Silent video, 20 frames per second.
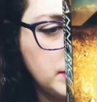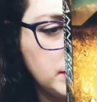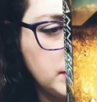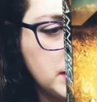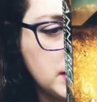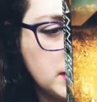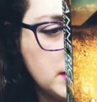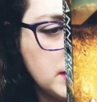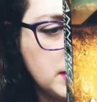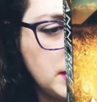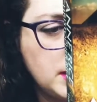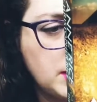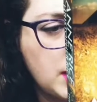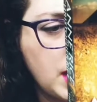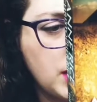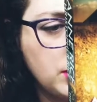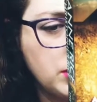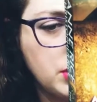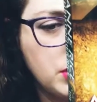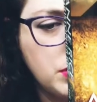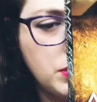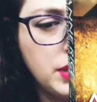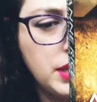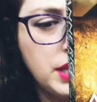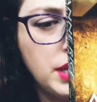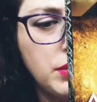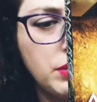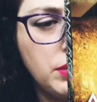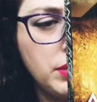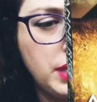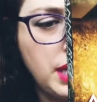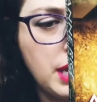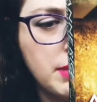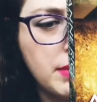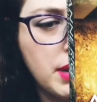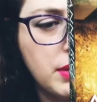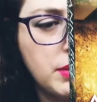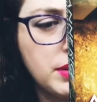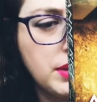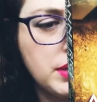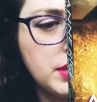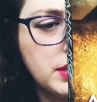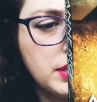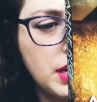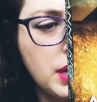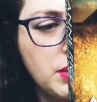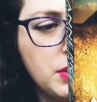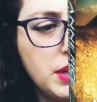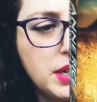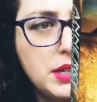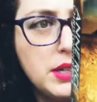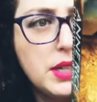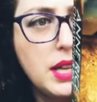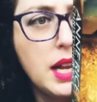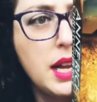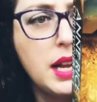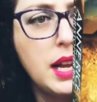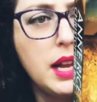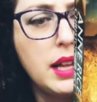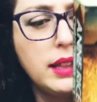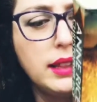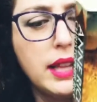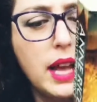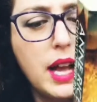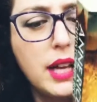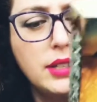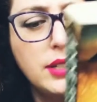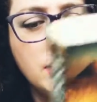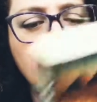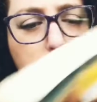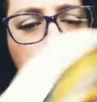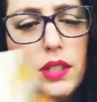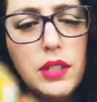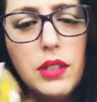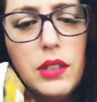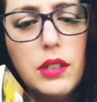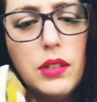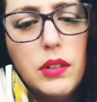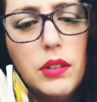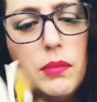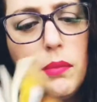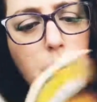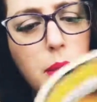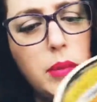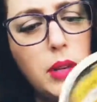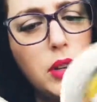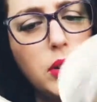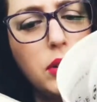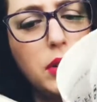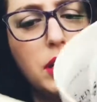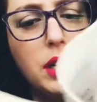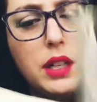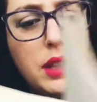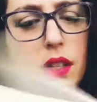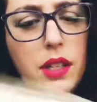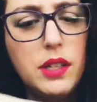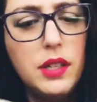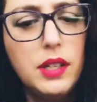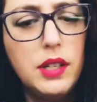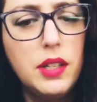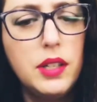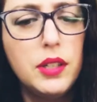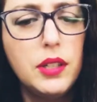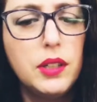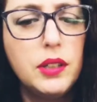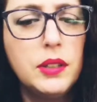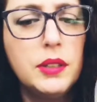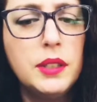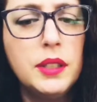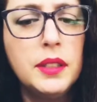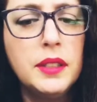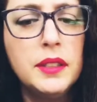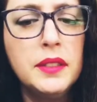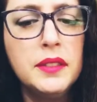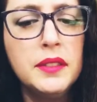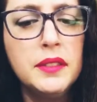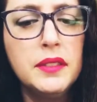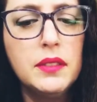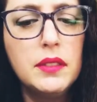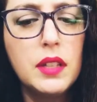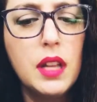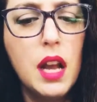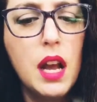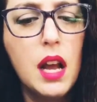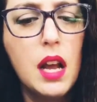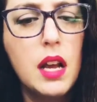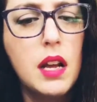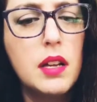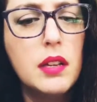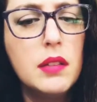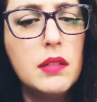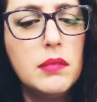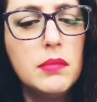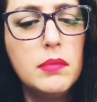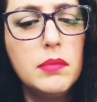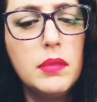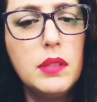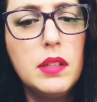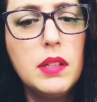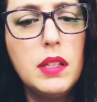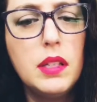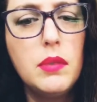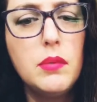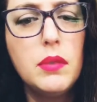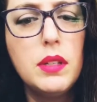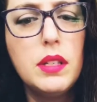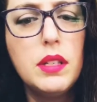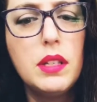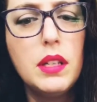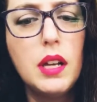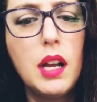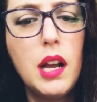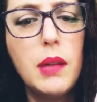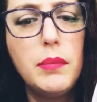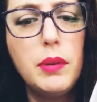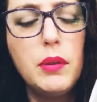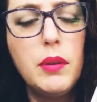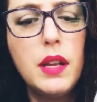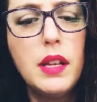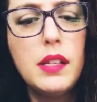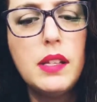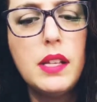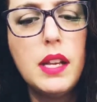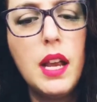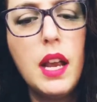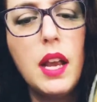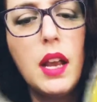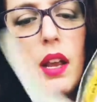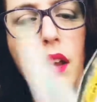Let's see, I don't know when they came out with this. I want to say last year or maybe early this year. Let's see, what's the copyright say?